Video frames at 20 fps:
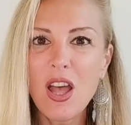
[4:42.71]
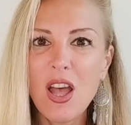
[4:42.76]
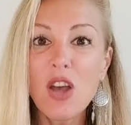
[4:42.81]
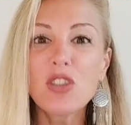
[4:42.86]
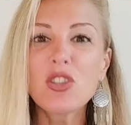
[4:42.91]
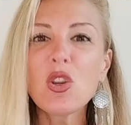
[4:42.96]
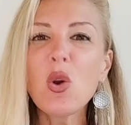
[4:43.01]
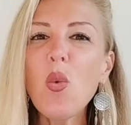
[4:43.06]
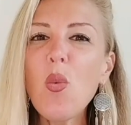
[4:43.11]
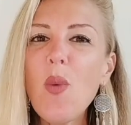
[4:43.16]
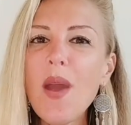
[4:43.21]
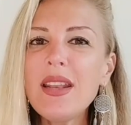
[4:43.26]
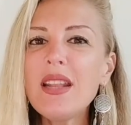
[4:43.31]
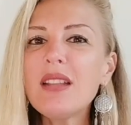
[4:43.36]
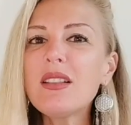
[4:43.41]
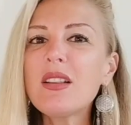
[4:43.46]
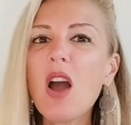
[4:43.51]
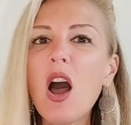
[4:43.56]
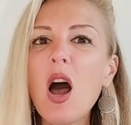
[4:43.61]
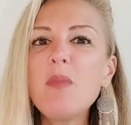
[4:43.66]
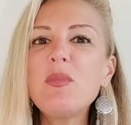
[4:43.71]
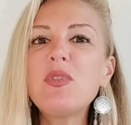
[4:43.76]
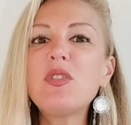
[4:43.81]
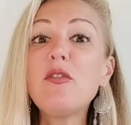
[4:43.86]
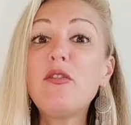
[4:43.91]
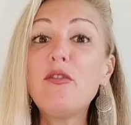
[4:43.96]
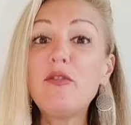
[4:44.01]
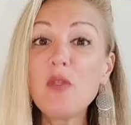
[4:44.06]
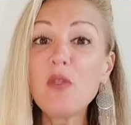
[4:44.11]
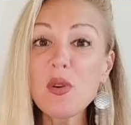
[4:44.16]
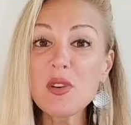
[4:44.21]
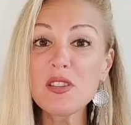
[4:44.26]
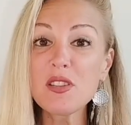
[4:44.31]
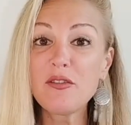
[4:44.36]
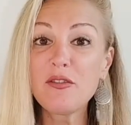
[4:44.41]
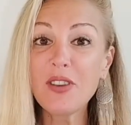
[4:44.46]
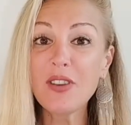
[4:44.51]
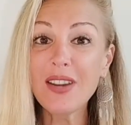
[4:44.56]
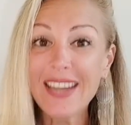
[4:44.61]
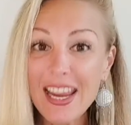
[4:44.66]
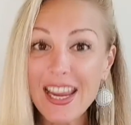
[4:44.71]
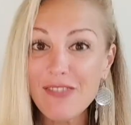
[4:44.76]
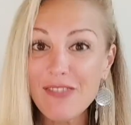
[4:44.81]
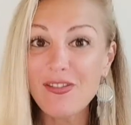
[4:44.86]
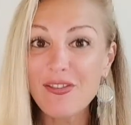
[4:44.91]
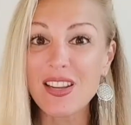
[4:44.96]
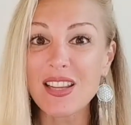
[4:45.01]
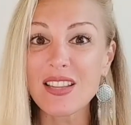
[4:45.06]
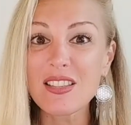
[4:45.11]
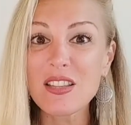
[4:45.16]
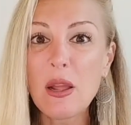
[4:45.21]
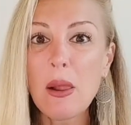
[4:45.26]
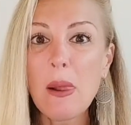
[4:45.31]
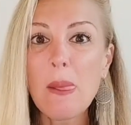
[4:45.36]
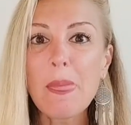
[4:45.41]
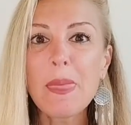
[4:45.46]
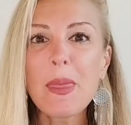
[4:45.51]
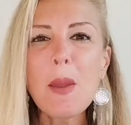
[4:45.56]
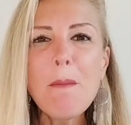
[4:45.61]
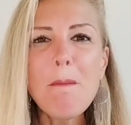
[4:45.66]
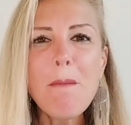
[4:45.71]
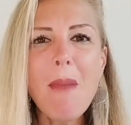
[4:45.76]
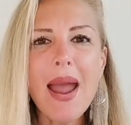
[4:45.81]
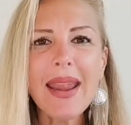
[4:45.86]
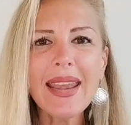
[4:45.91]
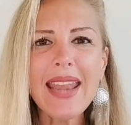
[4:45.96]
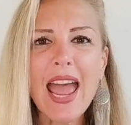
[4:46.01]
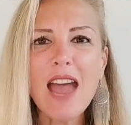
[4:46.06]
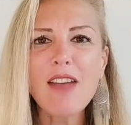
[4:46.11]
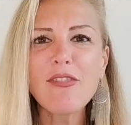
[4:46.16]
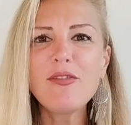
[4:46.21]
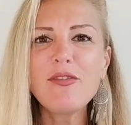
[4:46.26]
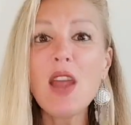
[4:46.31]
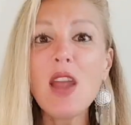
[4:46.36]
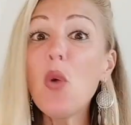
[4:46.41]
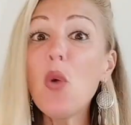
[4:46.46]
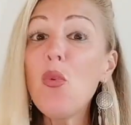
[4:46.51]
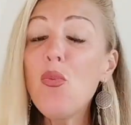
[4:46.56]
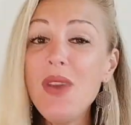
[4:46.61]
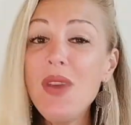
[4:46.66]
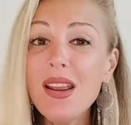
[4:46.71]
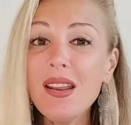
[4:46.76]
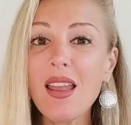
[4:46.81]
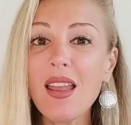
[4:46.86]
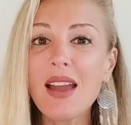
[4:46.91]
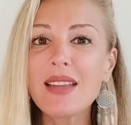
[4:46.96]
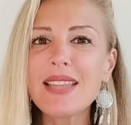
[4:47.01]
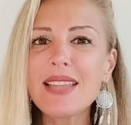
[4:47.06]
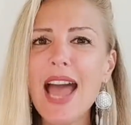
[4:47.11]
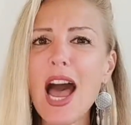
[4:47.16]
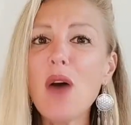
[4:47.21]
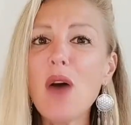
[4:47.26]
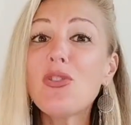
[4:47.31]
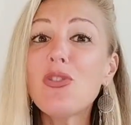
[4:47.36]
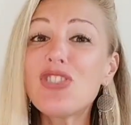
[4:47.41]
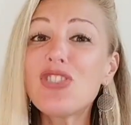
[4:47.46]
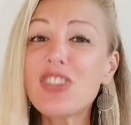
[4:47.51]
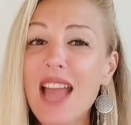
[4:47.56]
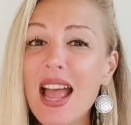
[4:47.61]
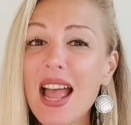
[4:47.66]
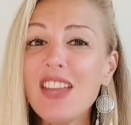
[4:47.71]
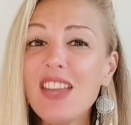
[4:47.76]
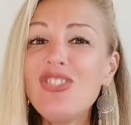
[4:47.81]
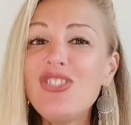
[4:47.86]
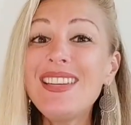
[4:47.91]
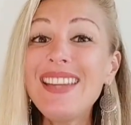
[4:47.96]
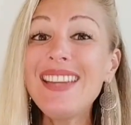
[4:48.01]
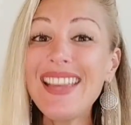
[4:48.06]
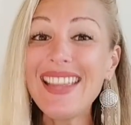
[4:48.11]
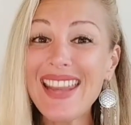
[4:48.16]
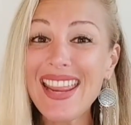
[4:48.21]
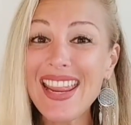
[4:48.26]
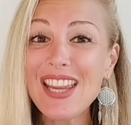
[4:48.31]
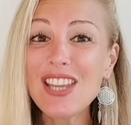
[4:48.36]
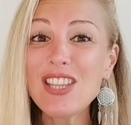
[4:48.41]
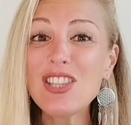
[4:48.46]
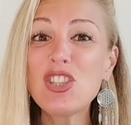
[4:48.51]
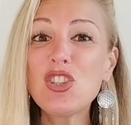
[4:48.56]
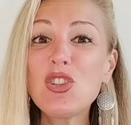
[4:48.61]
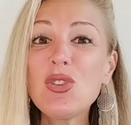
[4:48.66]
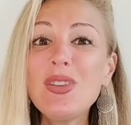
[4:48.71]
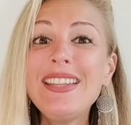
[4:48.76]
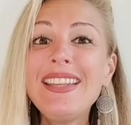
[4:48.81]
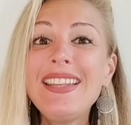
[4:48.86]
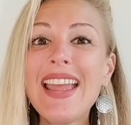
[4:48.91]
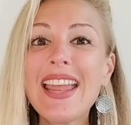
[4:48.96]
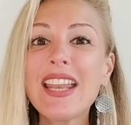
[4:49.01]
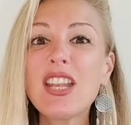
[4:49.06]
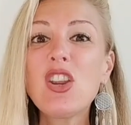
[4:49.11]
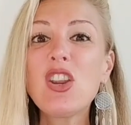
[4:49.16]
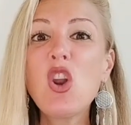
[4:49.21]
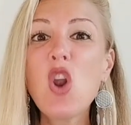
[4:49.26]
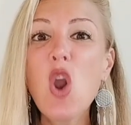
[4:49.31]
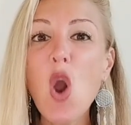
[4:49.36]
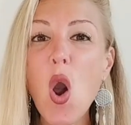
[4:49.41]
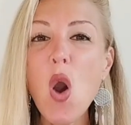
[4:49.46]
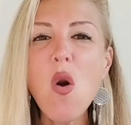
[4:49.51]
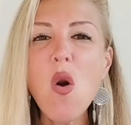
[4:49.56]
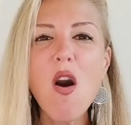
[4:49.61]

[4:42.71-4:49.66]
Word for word: So, when it comes to forced forgiveness, you might have now realized how challenging it is to let go